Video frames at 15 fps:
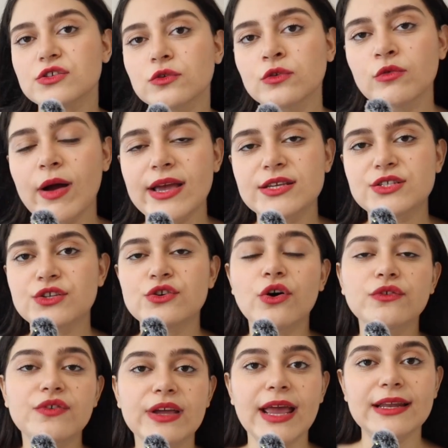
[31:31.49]
always, do
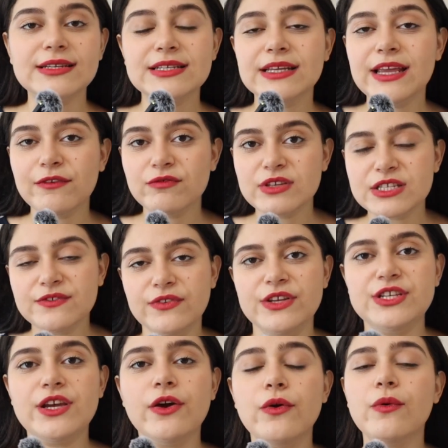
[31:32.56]
not forget to give this
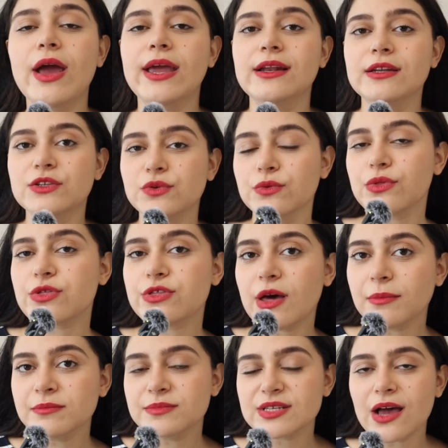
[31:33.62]
video a little
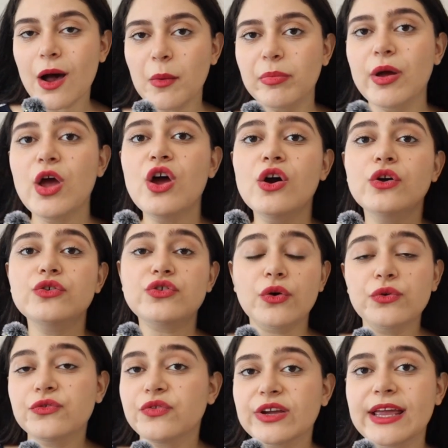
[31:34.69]
thumbs up.
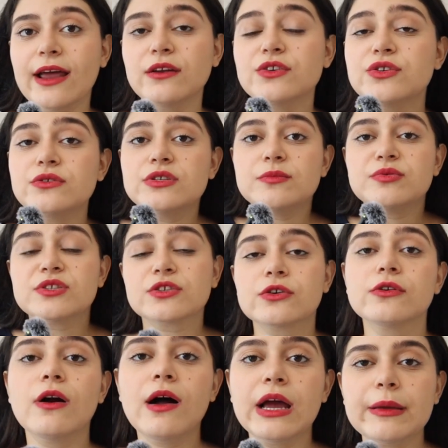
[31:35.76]
Don't forget to
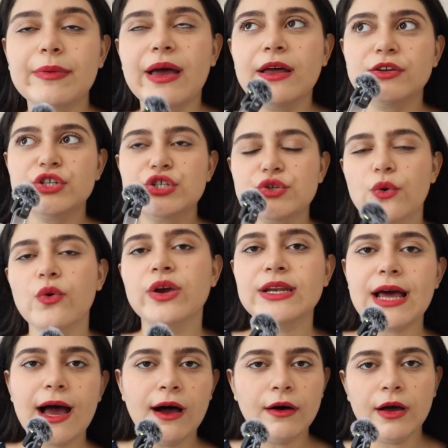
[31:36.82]
subscribe and join
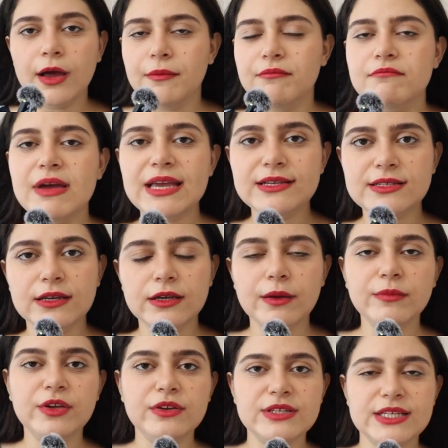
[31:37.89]
our amazing
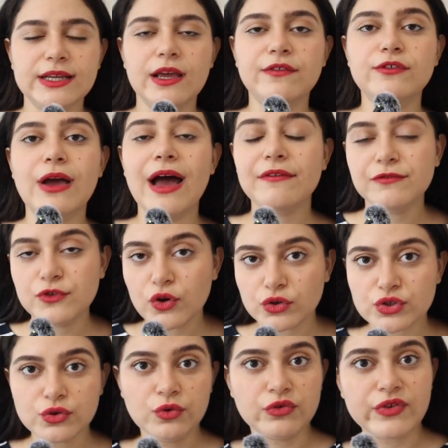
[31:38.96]
community if you have
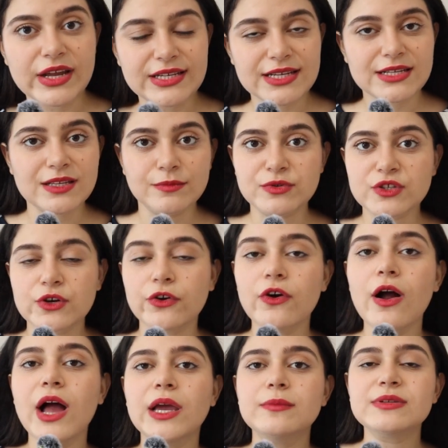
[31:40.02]
not already
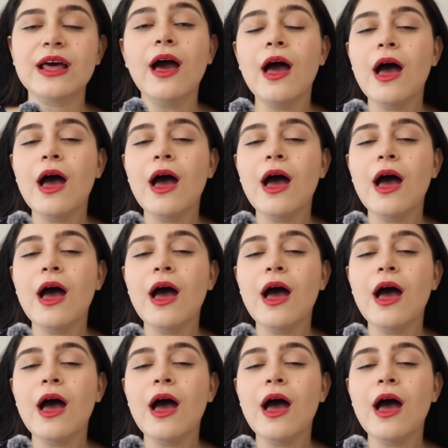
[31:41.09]
subscribed.